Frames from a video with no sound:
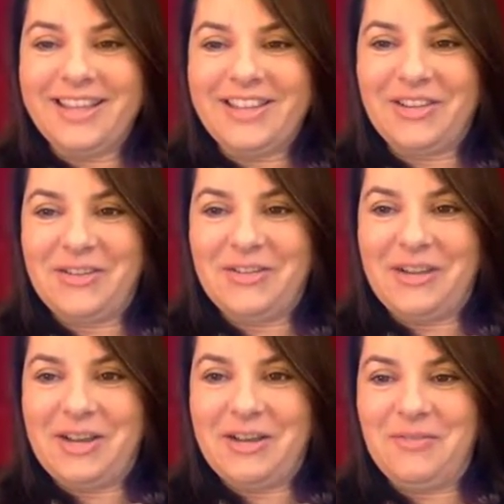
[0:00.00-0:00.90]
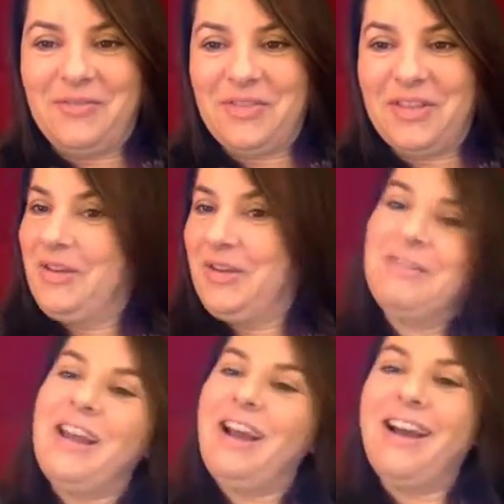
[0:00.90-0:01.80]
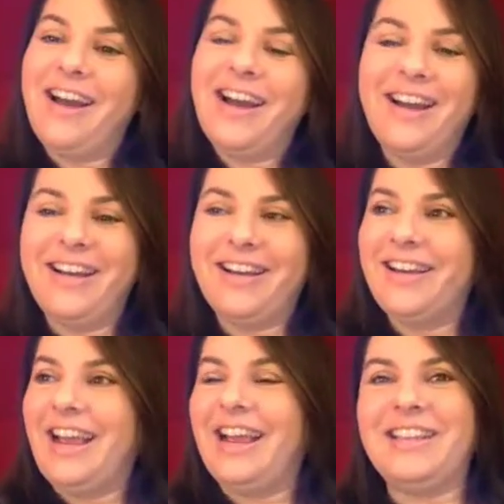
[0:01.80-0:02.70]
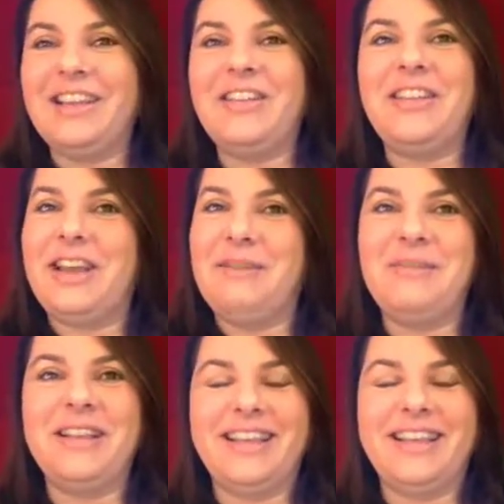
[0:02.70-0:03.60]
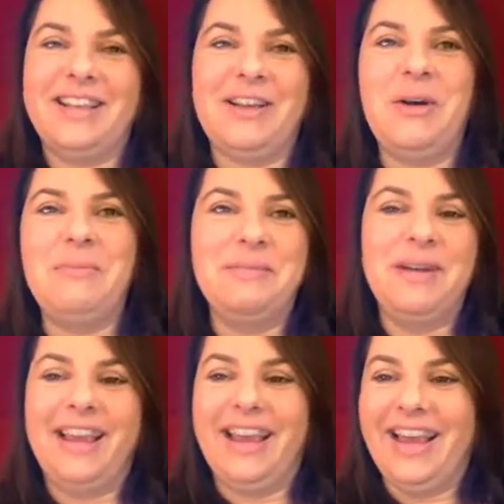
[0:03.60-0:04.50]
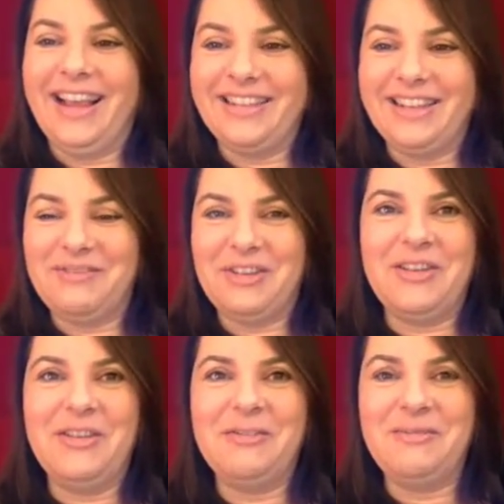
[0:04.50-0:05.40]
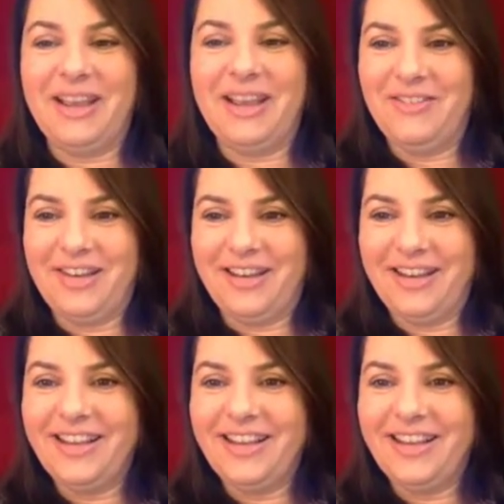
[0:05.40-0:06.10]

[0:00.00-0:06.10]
So here we are. And the only thing I'm missing is a cup in my hand. I must go and make one.